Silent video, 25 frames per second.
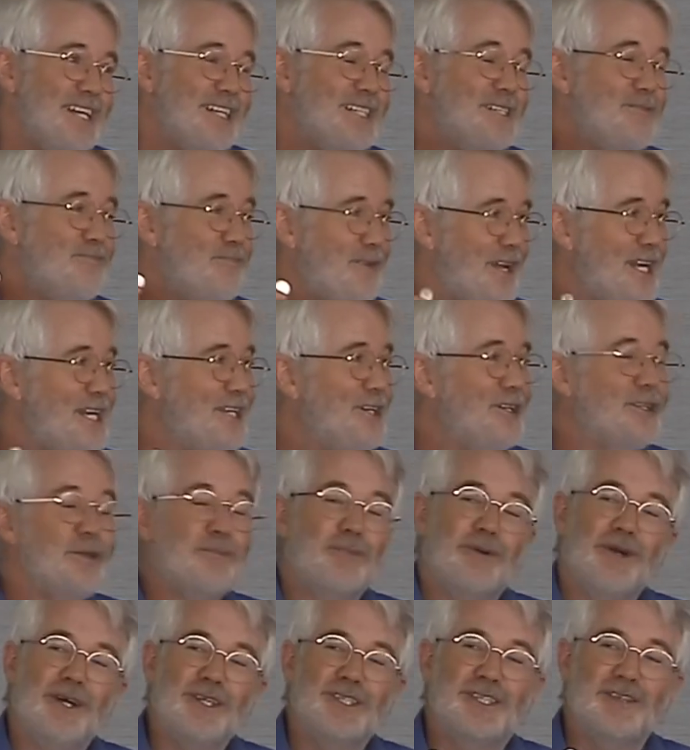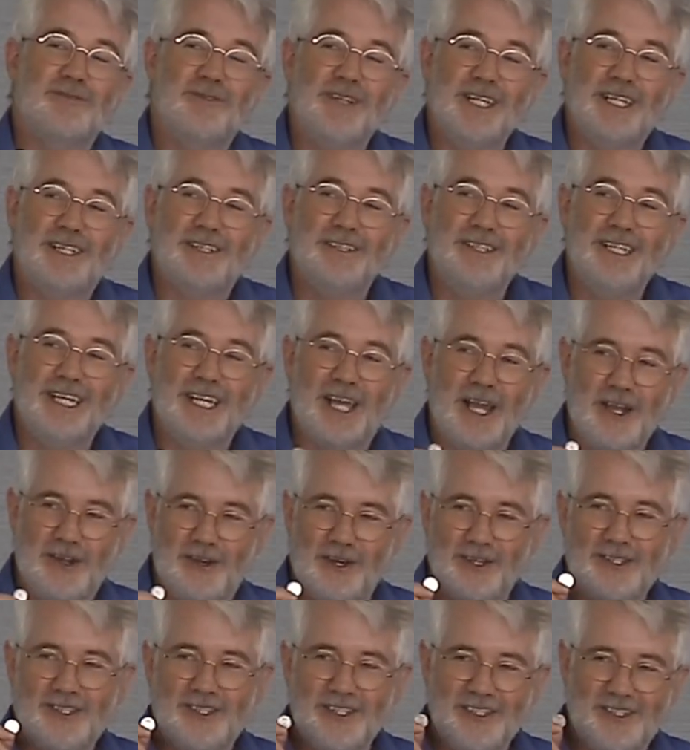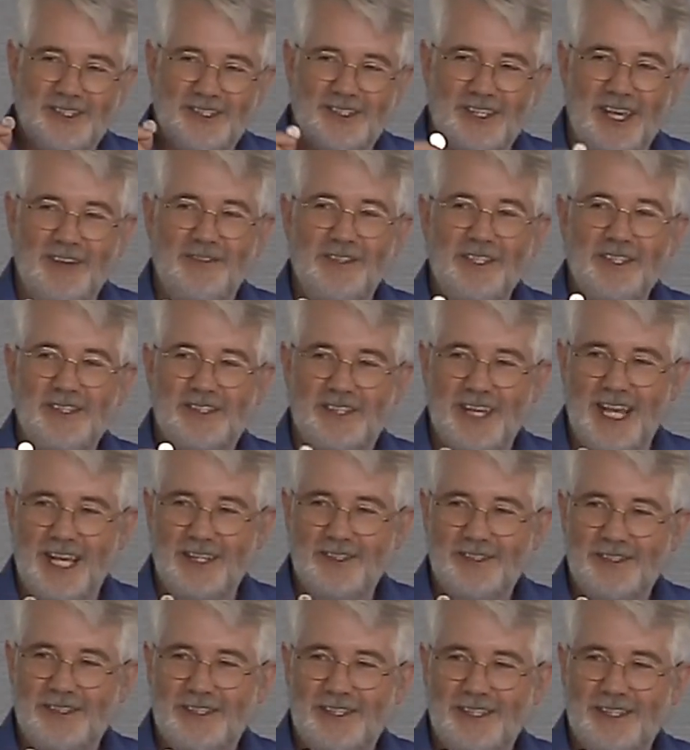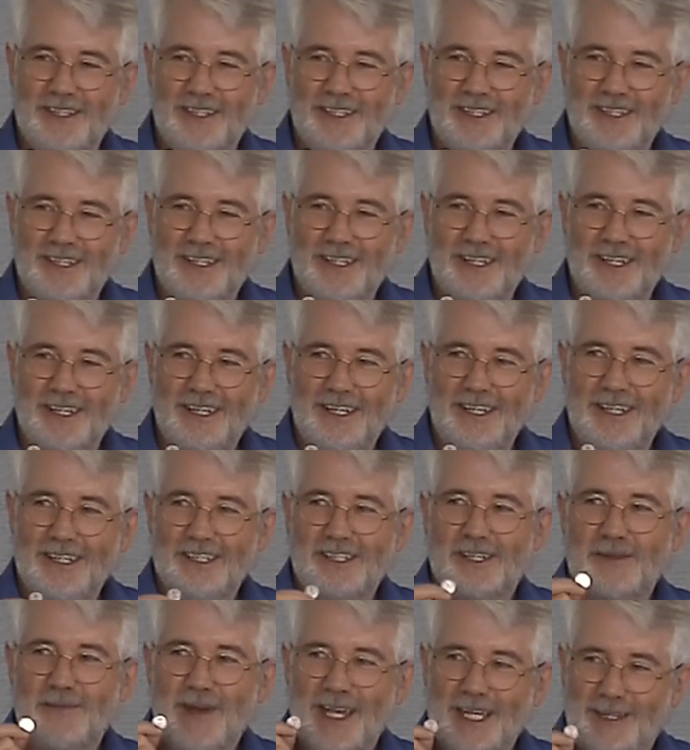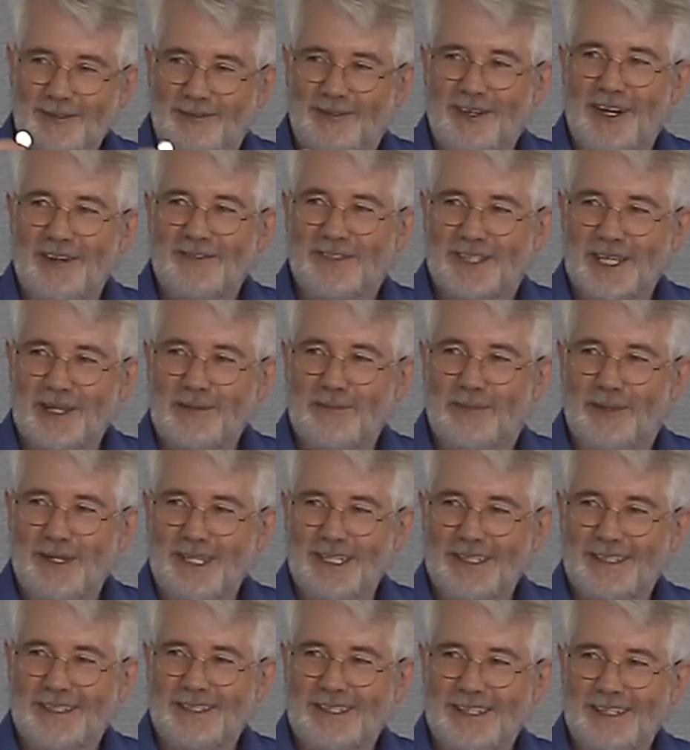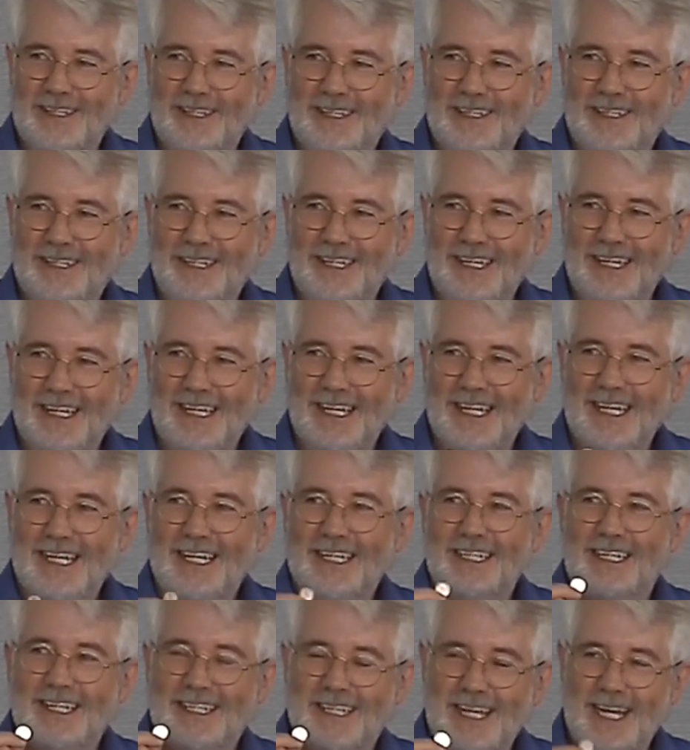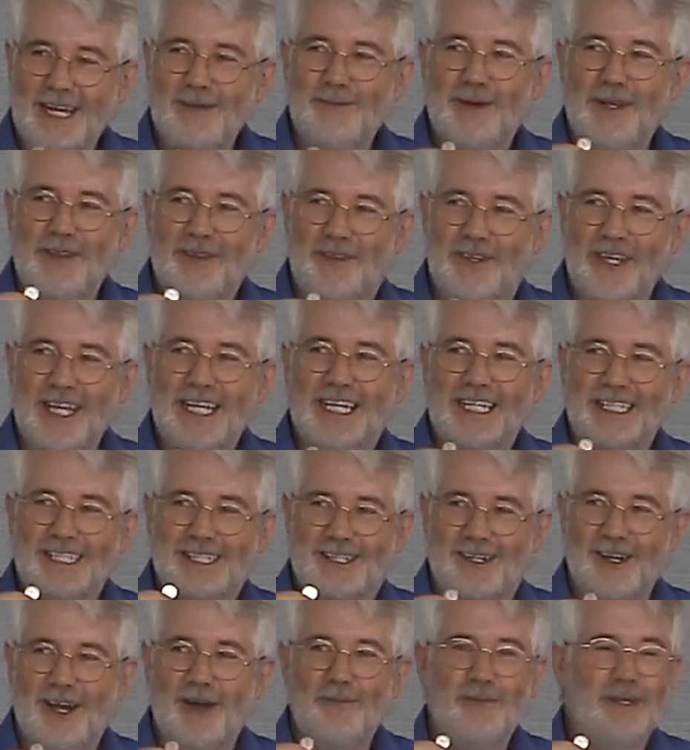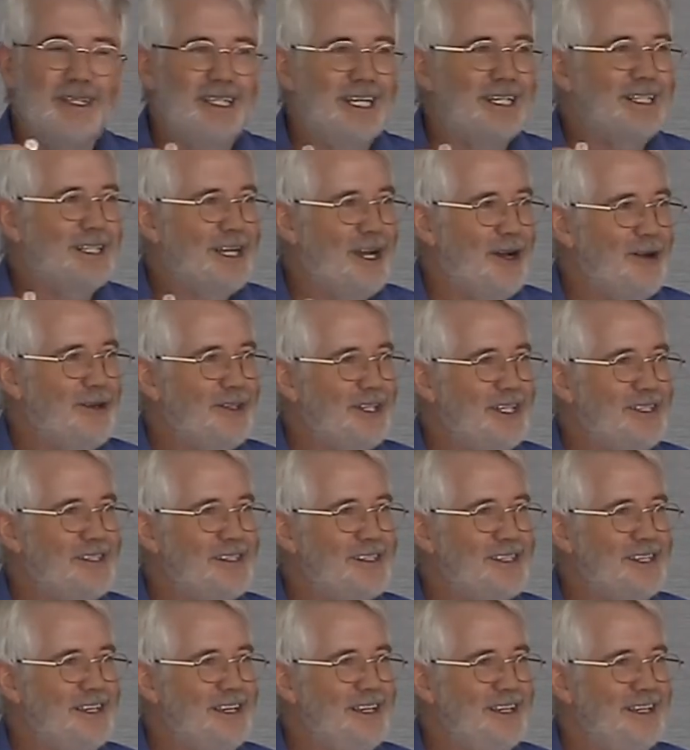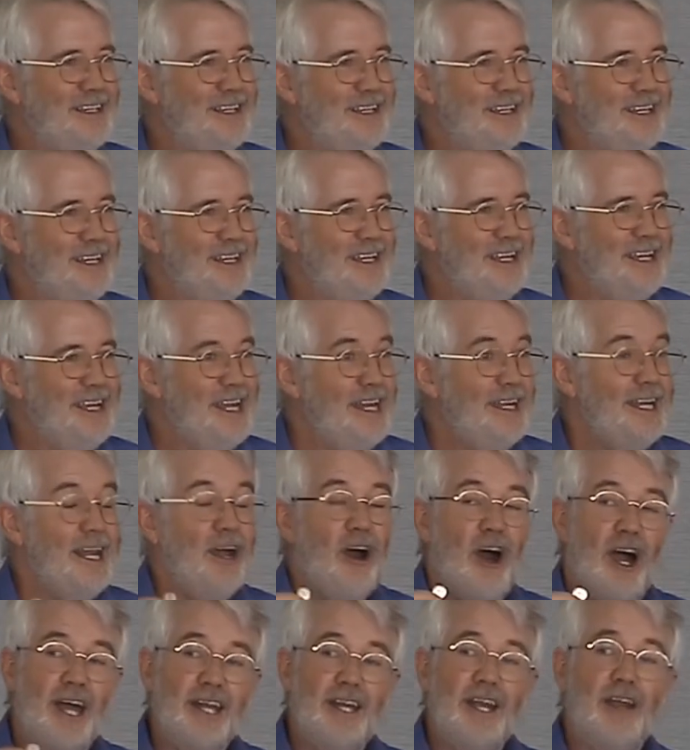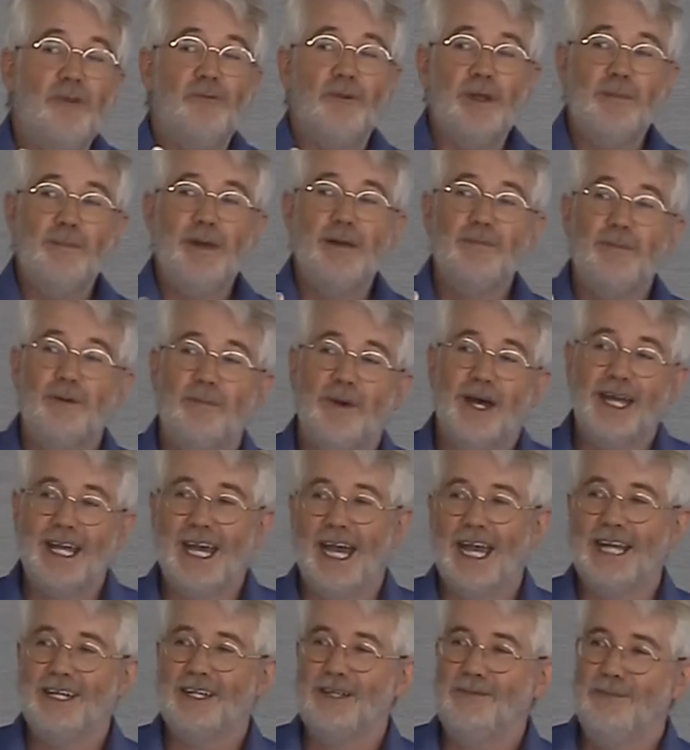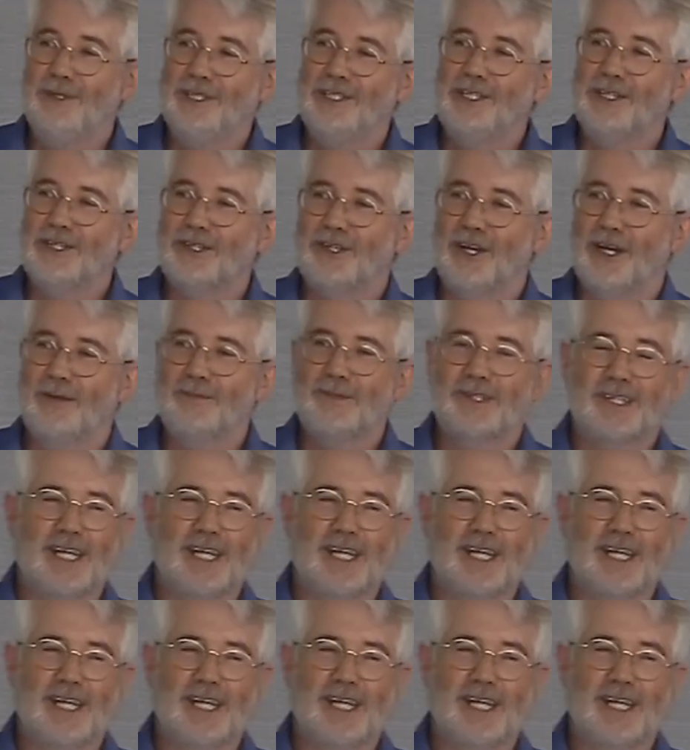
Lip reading: Depending on the price of nickel, it can cost us 7 cents to make a 5-cent piece. Does anyone think it's time we let go of this? Now, I don't remember my 80 million times